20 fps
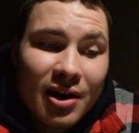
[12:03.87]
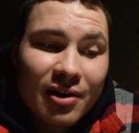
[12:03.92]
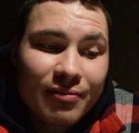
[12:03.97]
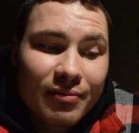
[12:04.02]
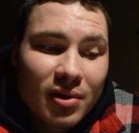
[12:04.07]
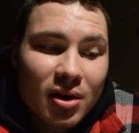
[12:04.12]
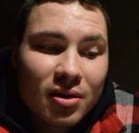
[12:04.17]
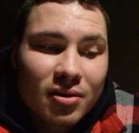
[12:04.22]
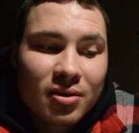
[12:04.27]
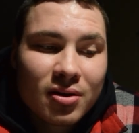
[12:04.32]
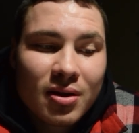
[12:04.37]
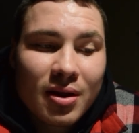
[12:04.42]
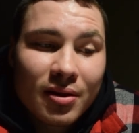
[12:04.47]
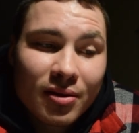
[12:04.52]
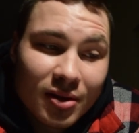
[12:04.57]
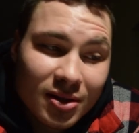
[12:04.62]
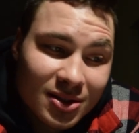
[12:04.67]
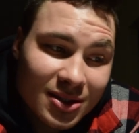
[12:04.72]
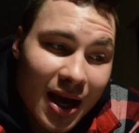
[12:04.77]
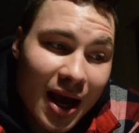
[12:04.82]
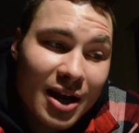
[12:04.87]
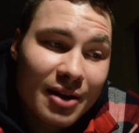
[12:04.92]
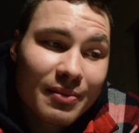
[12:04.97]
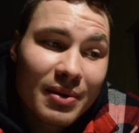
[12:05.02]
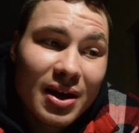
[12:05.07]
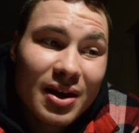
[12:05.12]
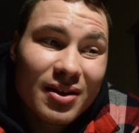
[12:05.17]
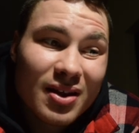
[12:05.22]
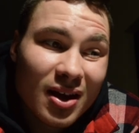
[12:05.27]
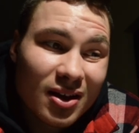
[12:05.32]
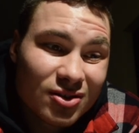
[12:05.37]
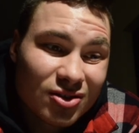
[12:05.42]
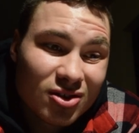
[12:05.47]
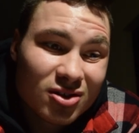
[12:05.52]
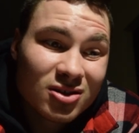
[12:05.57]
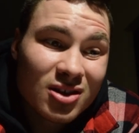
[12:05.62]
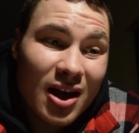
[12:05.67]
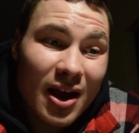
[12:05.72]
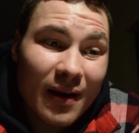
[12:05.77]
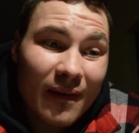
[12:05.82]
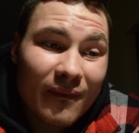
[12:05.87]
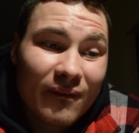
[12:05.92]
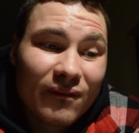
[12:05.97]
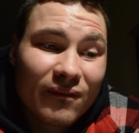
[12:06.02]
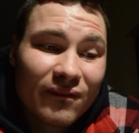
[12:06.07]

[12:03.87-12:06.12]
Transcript: of the side of me that's just like